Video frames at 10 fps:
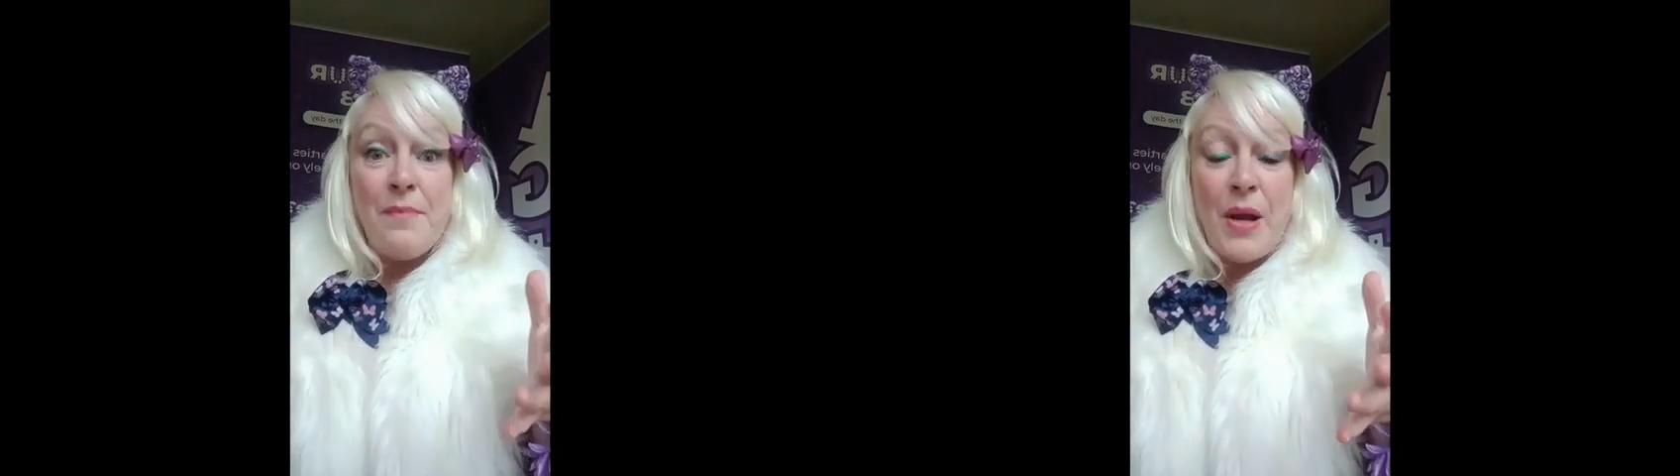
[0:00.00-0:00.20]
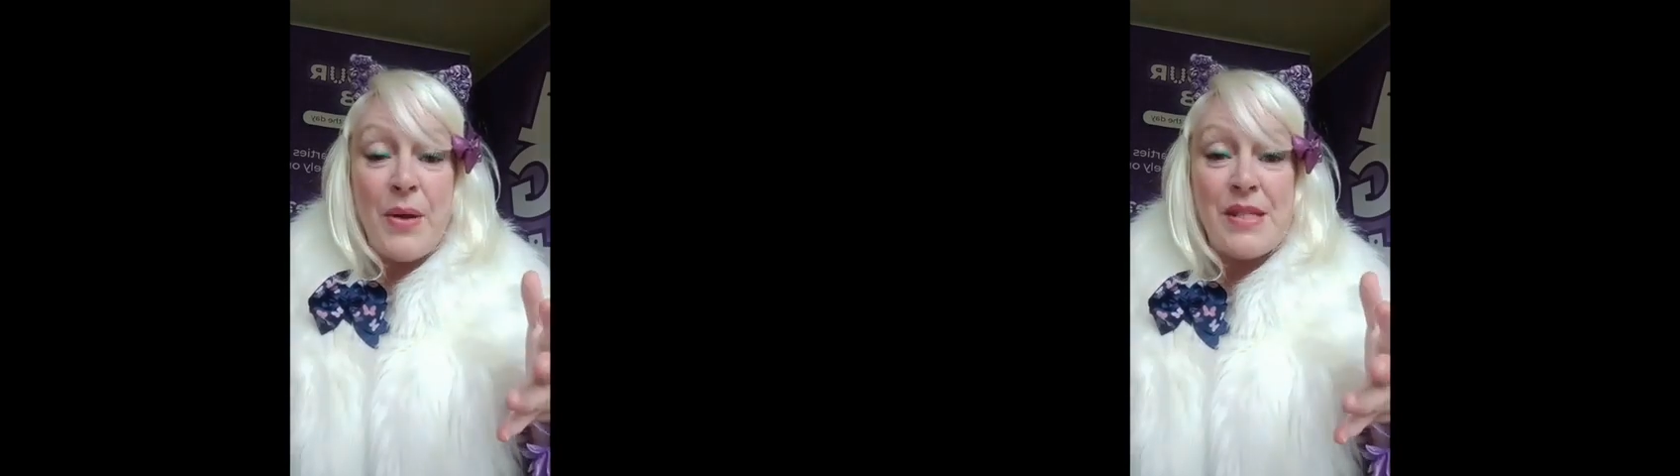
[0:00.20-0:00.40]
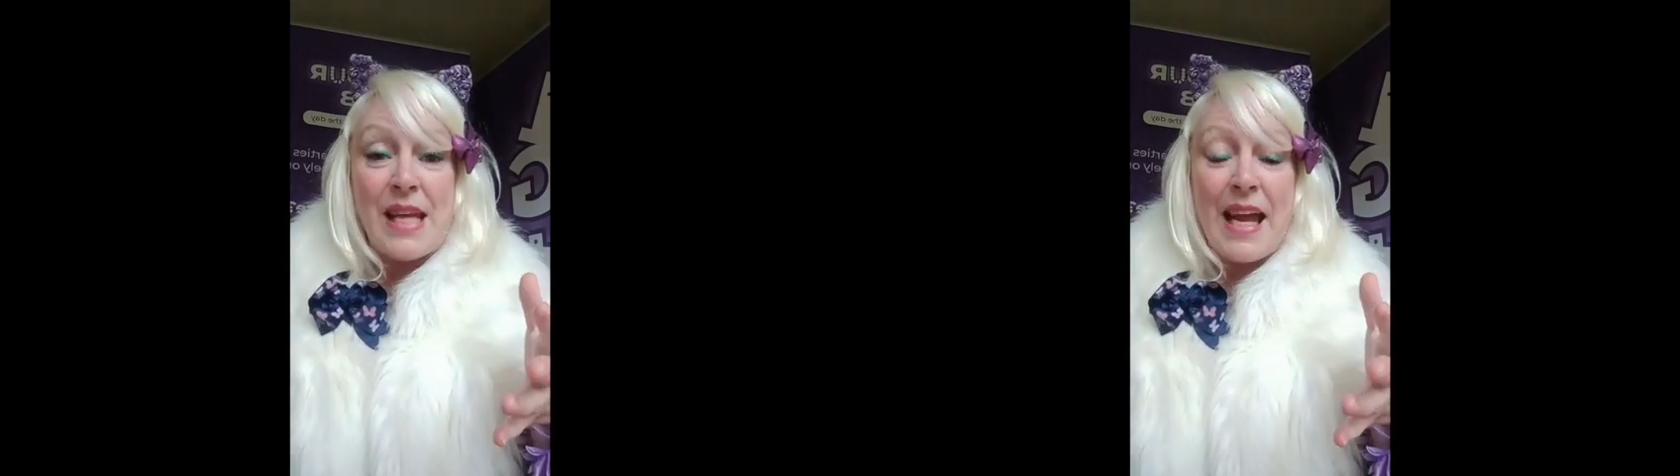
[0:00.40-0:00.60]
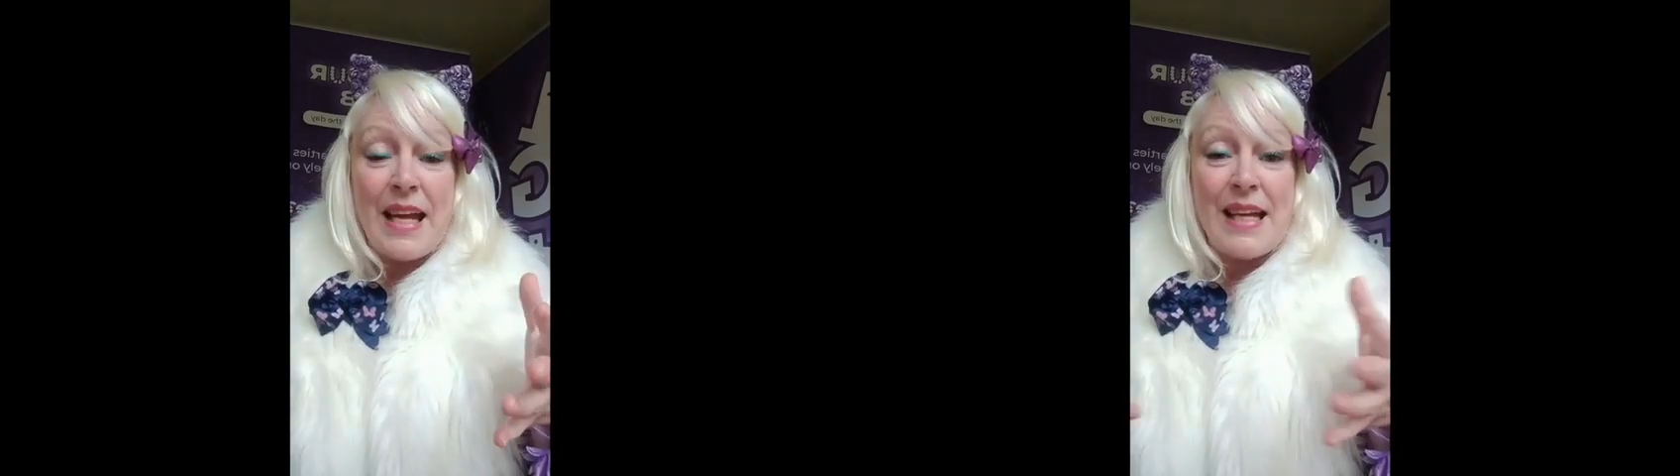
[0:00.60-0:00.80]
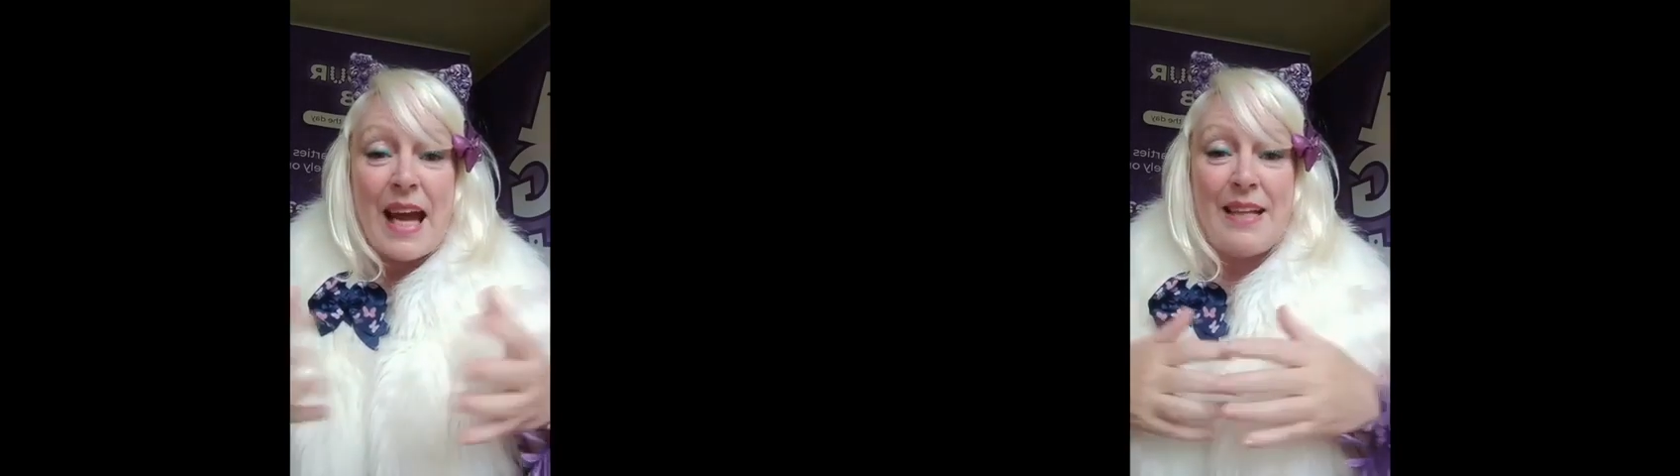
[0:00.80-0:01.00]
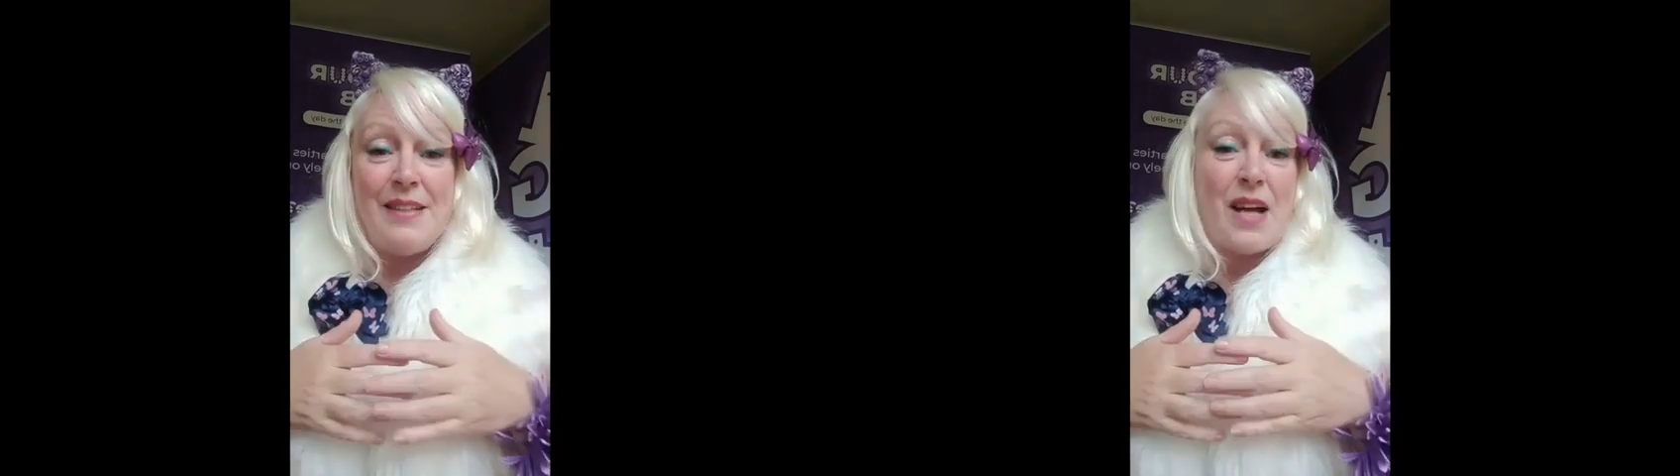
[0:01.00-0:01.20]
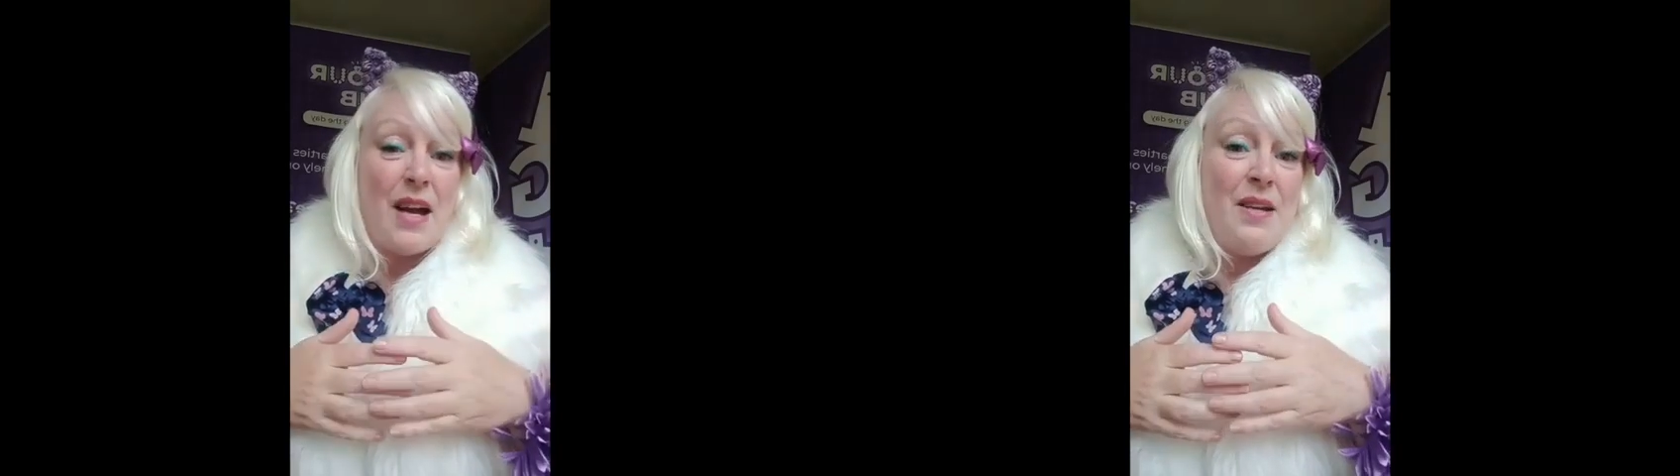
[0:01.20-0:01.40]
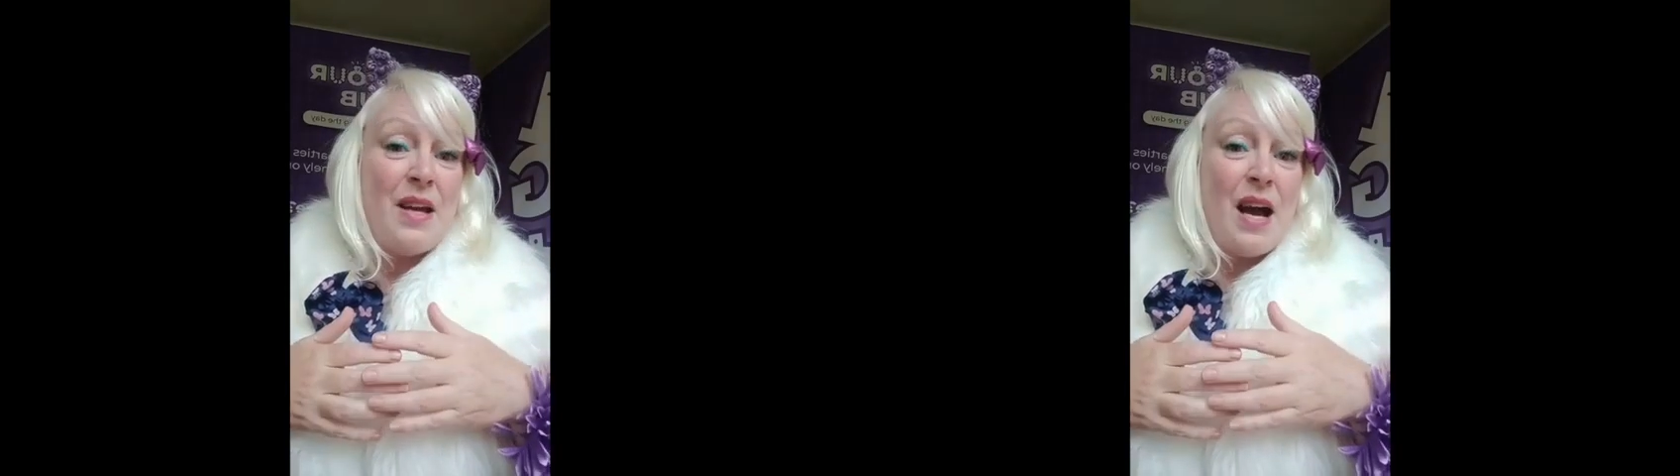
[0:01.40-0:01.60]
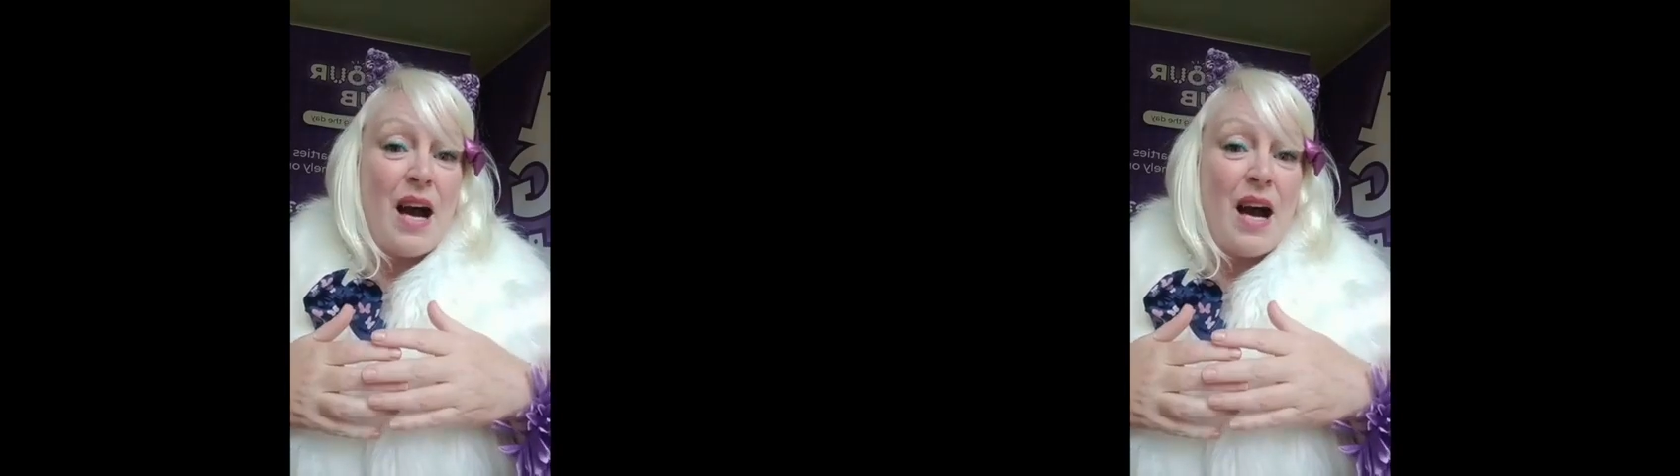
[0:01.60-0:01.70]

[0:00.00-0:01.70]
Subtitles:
music, and I